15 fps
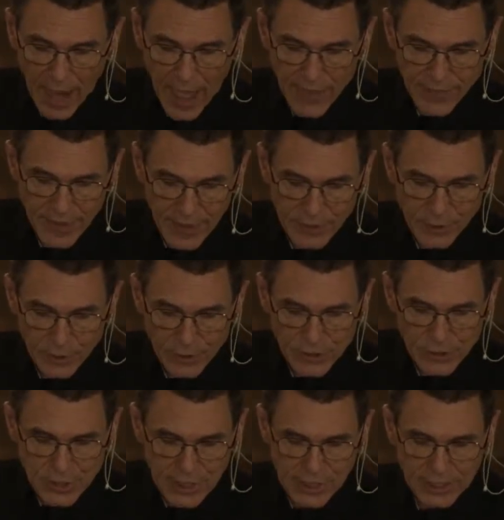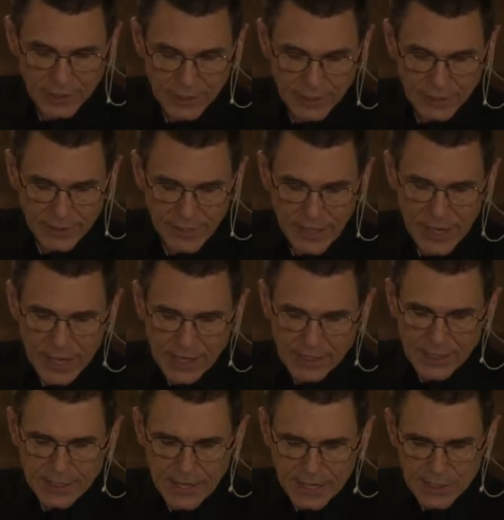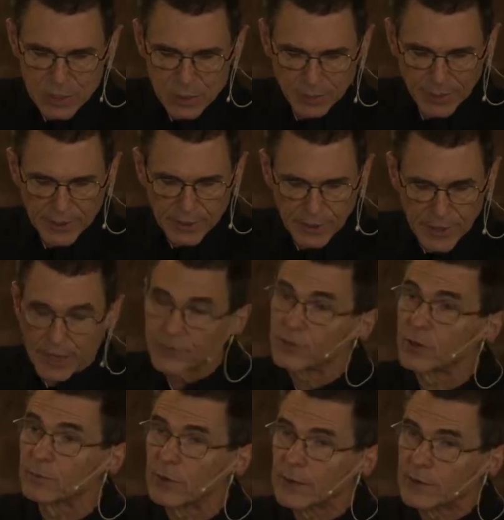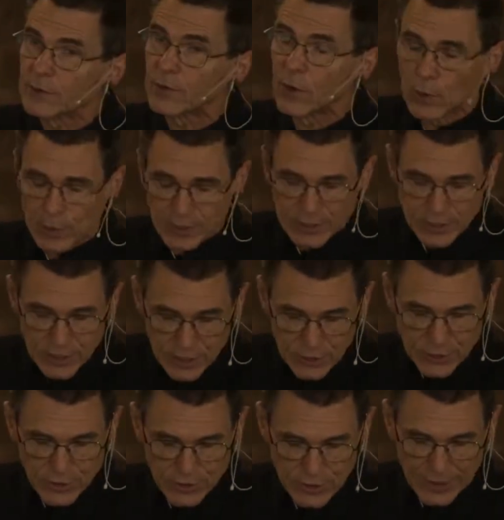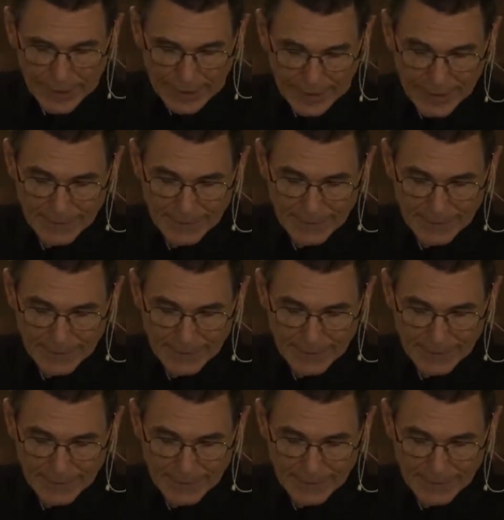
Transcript: and then you'll see clearly to take the splinter out of your brother or sister's eye.